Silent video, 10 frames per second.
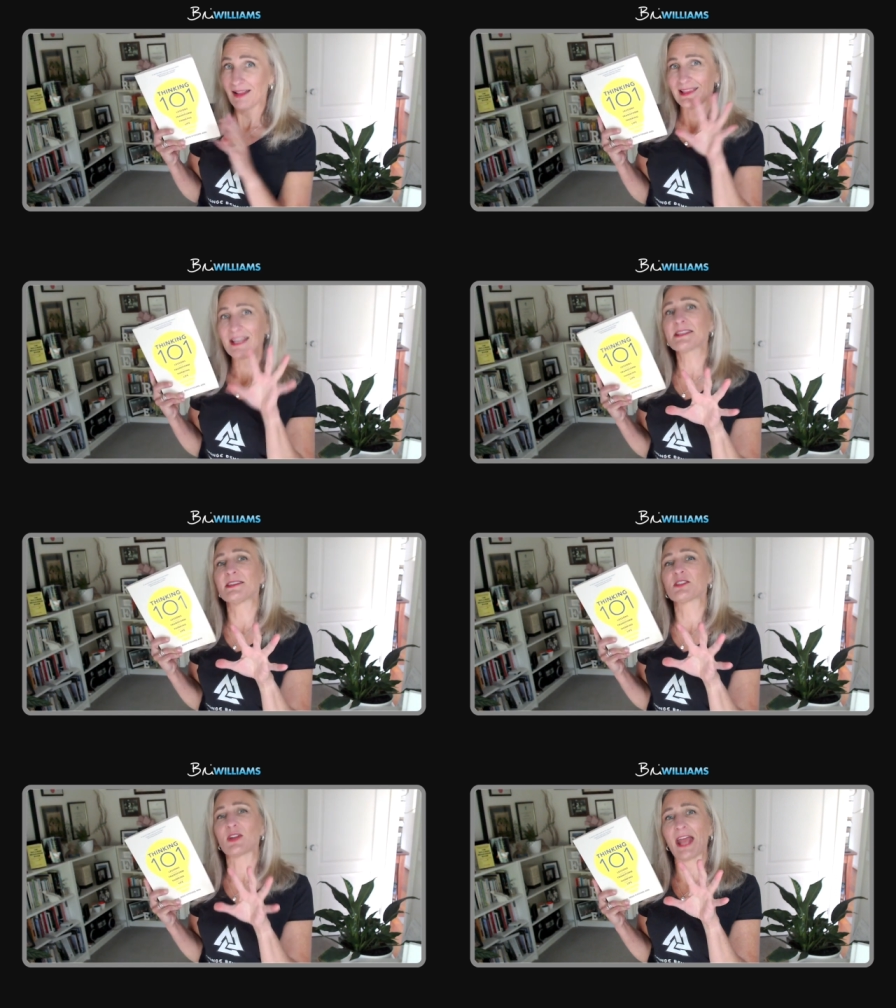
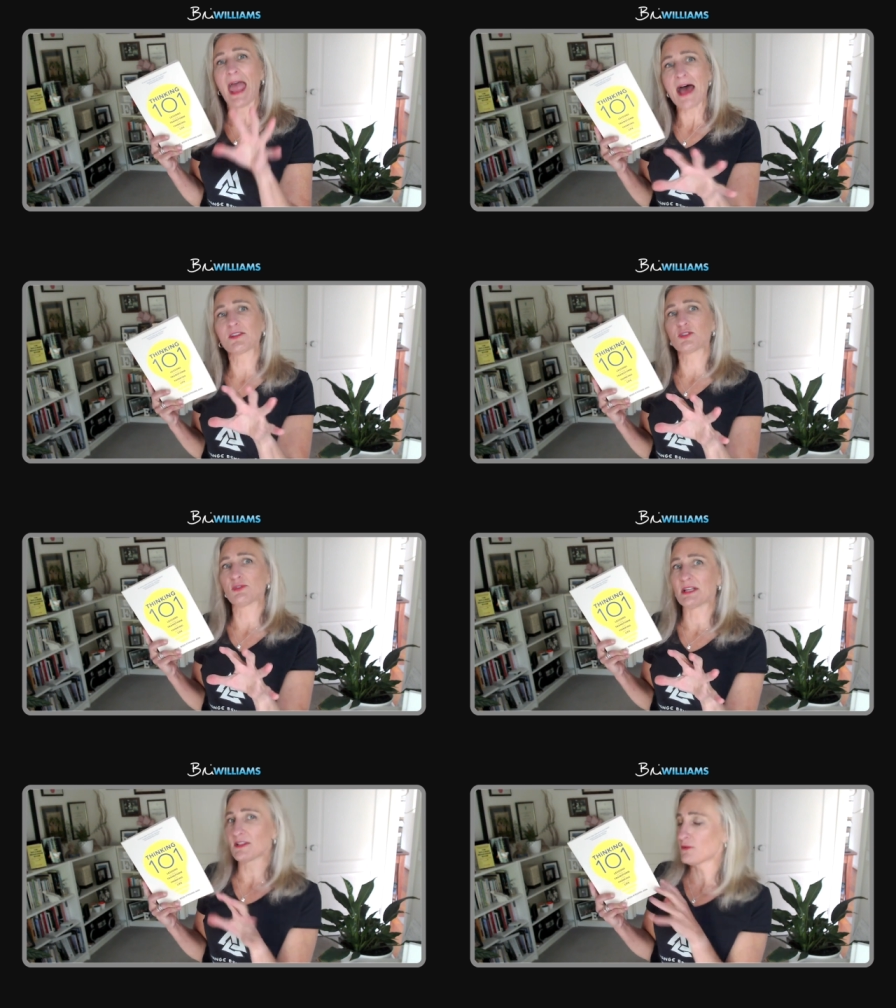Lessons on how to
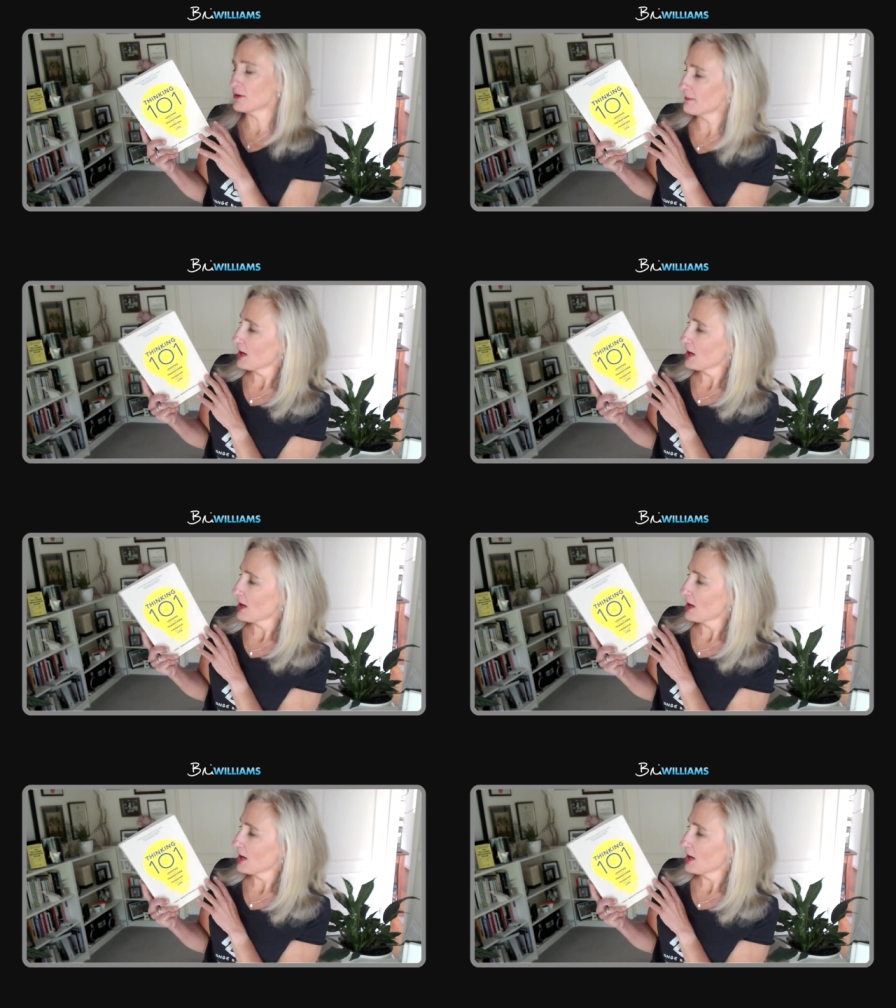transform